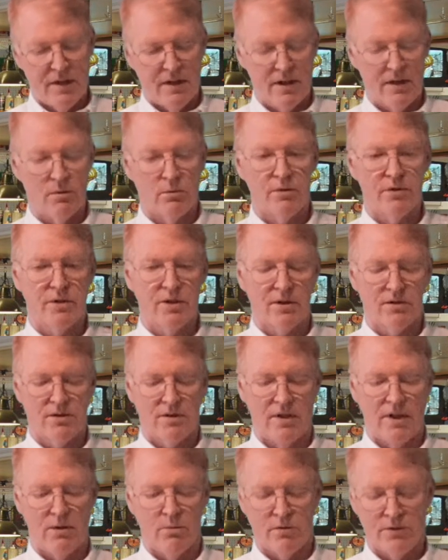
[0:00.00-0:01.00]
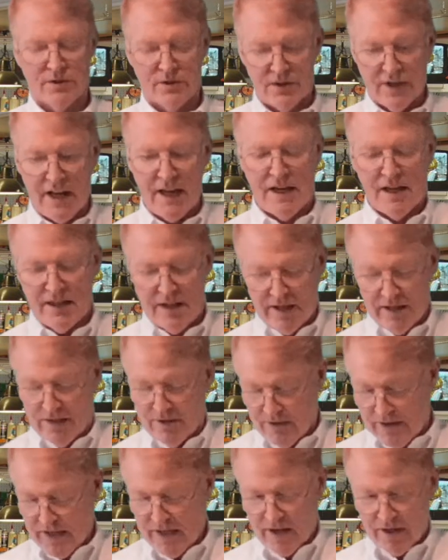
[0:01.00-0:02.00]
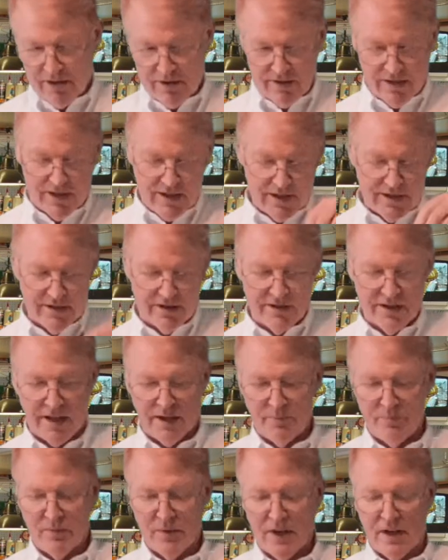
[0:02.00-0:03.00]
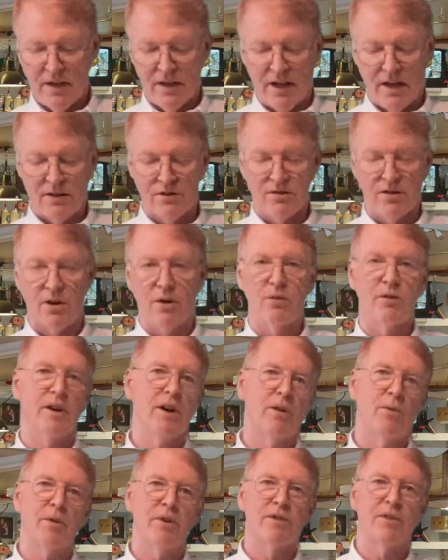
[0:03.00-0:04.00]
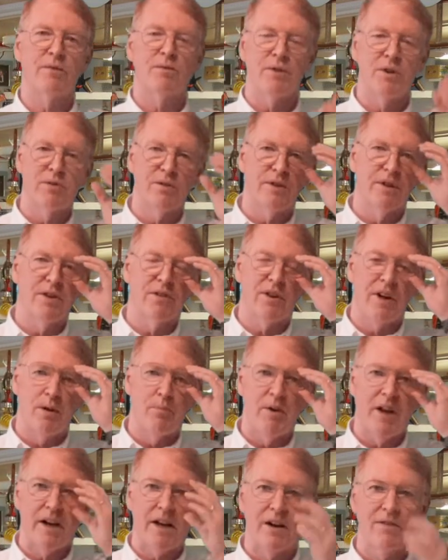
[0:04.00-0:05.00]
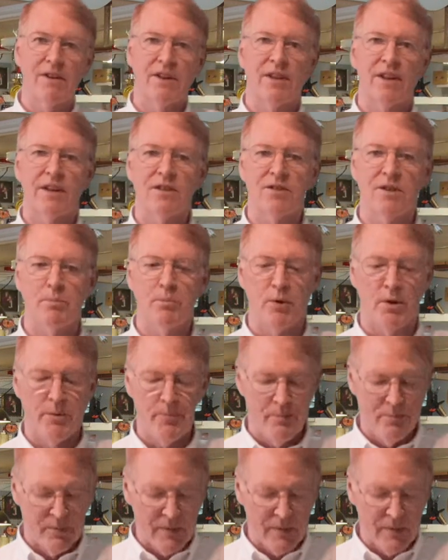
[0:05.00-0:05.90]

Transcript: it will stay in there, and so we really try to make everything simple.